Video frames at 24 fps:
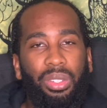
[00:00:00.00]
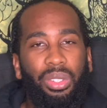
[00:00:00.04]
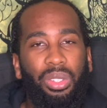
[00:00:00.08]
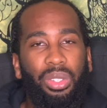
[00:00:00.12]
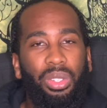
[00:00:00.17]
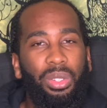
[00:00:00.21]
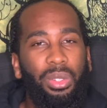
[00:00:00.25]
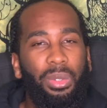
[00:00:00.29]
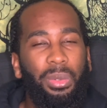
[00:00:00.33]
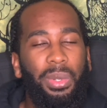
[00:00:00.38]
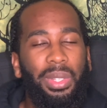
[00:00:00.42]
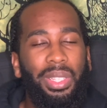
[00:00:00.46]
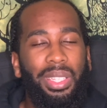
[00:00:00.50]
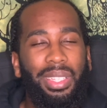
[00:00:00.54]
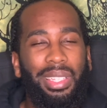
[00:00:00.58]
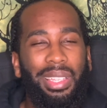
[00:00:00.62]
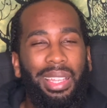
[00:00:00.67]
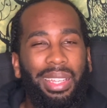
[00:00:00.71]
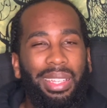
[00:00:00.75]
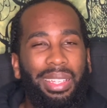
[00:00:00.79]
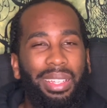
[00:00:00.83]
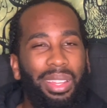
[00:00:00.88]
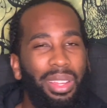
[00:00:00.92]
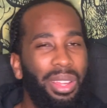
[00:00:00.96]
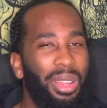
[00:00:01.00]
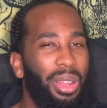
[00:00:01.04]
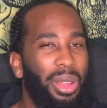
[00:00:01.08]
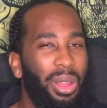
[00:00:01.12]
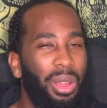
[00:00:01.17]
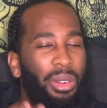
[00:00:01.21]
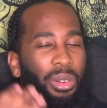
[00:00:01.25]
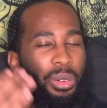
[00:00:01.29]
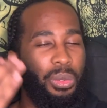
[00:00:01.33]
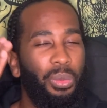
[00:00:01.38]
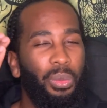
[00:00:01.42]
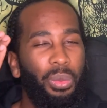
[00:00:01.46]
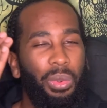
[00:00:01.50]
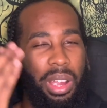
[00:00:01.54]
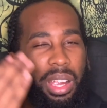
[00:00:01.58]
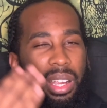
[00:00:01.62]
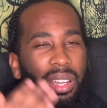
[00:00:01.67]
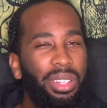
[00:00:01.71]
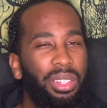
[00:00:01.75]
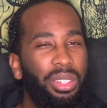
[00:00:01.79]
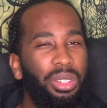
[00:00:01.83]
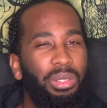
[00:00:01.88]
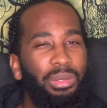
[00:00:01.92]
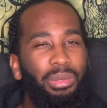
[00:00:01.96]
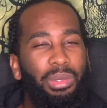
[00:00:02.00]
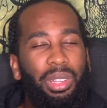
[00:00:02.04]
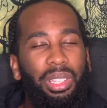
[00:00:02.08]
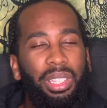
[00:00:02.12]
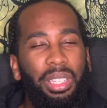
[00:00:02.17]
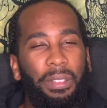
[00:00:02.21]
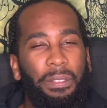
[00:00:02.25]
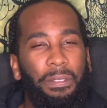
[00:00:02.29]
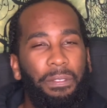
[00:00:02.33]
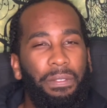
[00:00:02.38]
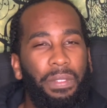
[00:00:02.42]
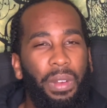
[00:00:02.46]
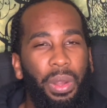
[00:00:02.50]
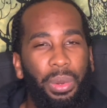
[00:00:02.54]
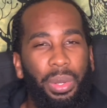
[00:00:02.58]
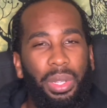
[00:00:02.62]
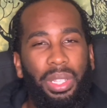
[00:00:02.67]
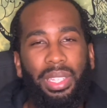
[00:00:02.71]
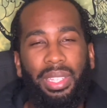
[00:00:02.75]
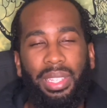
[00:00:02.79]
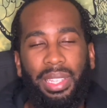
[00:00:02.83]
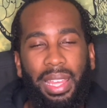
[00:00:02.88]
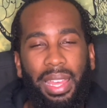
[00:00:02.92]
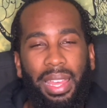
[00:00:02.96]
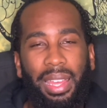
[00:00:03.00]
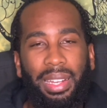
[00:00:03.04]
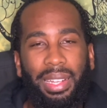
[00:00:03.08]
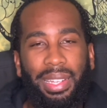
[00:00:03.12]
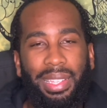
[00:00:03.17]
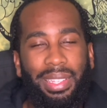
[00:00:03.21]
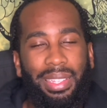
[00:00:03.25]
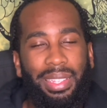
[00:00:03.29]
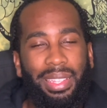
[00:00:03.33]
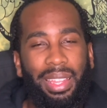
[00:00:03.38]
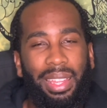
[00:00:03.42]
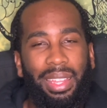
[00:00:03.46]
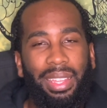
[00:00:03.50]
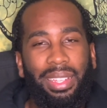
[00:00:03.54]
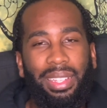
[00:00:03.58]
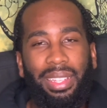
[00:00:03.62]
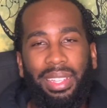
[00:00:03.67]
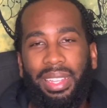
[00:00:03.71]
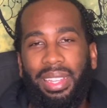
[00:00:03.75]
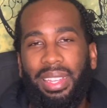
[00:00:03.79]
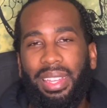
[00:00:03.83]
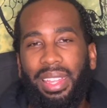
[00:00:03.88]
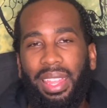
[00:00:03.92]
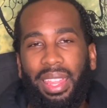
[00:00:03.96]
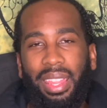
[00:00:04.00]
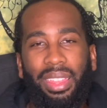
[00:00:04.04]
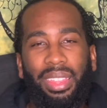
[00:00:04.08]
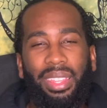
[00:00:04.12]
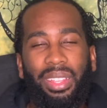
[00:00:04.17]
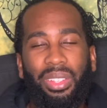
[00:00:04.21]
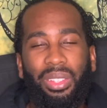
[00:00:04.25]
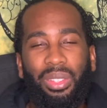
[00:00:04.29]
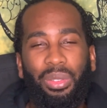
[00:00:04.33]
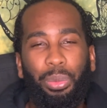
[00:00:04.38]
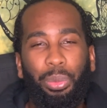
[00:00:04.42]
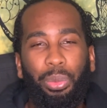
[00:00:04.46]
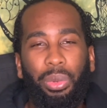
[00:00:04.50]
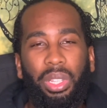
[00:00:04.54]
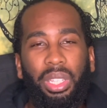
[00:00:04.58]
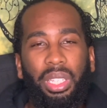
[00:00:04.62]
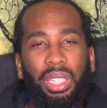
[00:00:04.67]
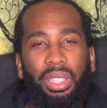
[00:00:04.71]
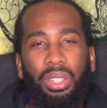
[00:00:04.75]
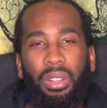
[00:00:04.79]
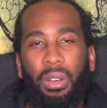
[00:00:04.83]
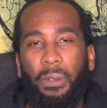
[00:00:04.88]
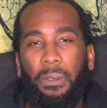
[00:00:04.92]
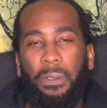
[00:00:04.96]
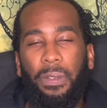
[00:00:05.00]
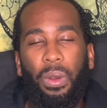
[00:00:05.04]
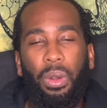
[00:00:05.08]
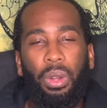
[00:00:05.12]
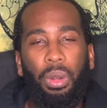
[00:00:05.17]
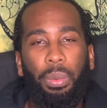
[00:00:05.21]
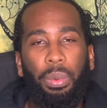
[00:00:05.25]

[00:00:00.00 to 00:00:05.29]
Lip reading: 2, it's like, where do you really focus at? It's like, there's really no focal